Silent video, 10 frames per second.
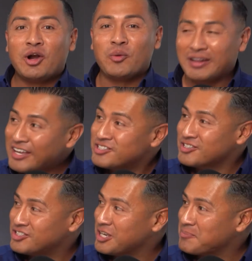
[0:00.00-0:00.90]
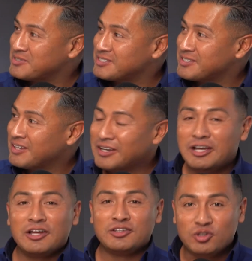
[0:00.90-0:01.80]
relationships. Mm.
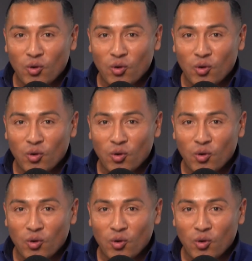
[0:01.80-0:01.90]
Mm-hmm.